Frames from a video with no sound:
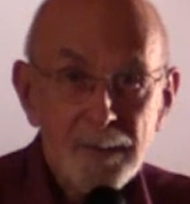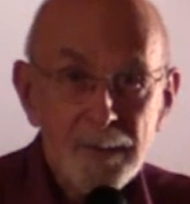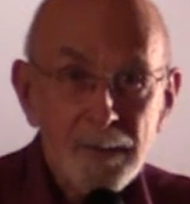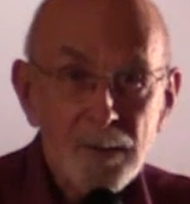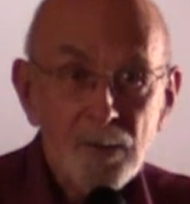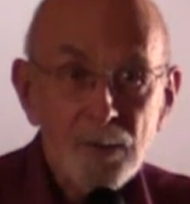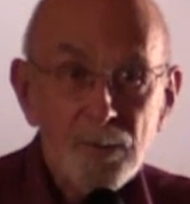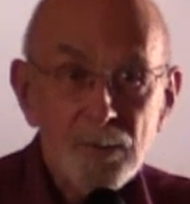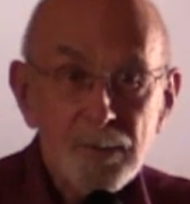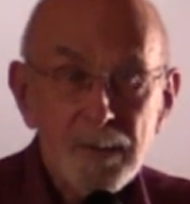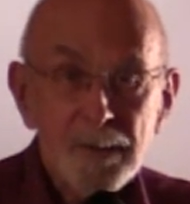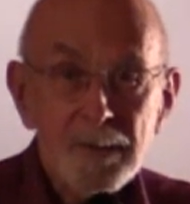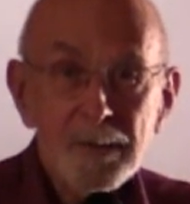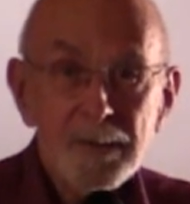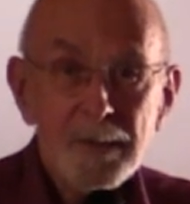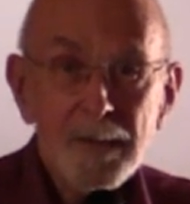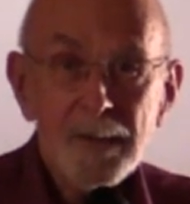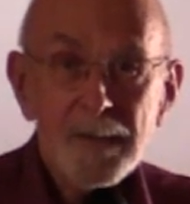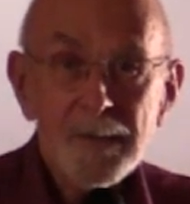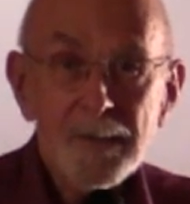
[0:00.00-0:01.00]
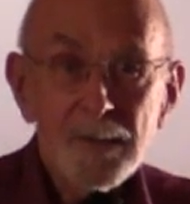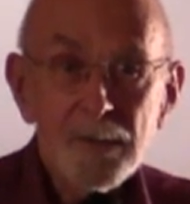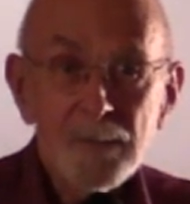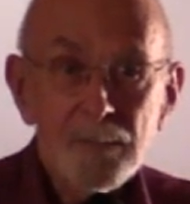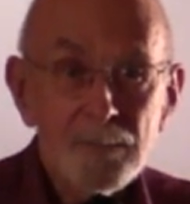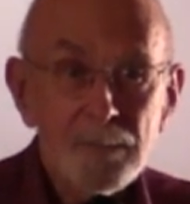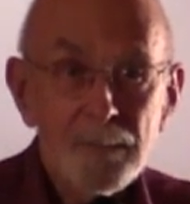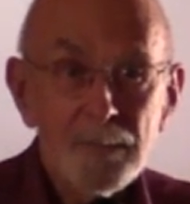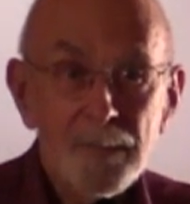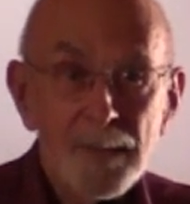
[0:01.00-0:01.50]
occurs inside
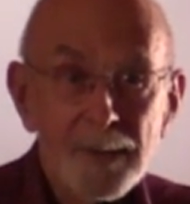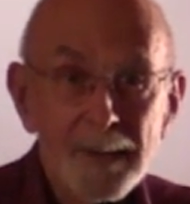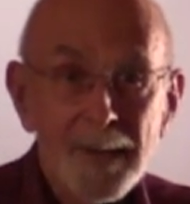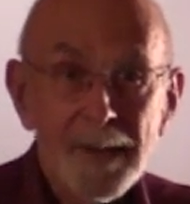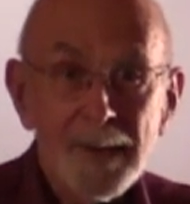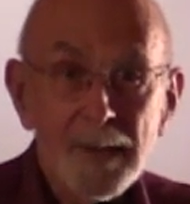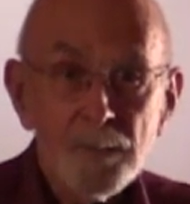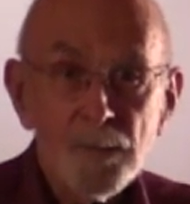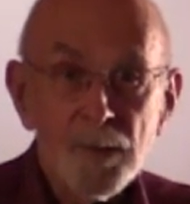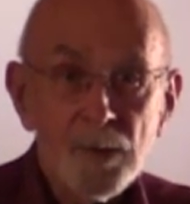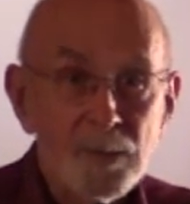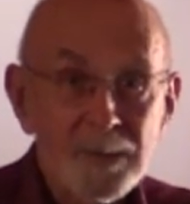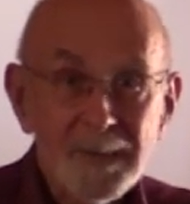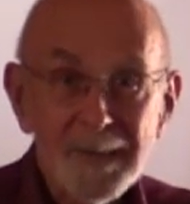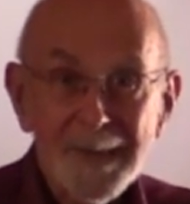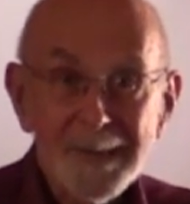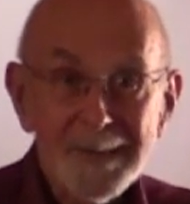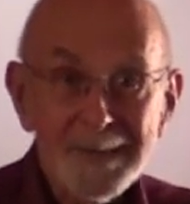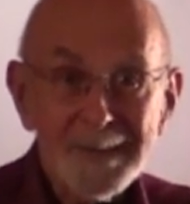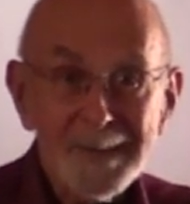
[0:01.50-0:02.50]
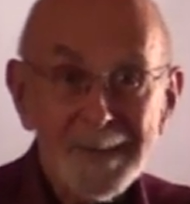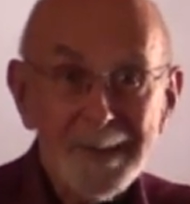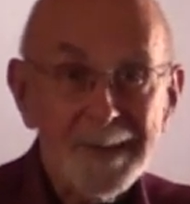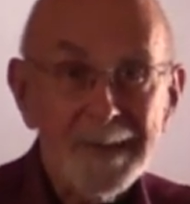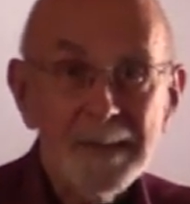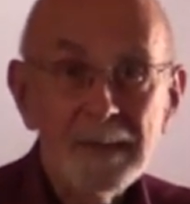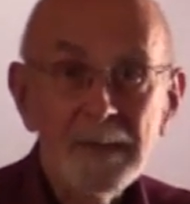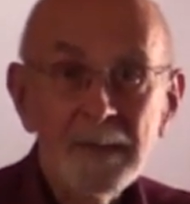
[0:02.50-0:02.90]
the dynamo is AC.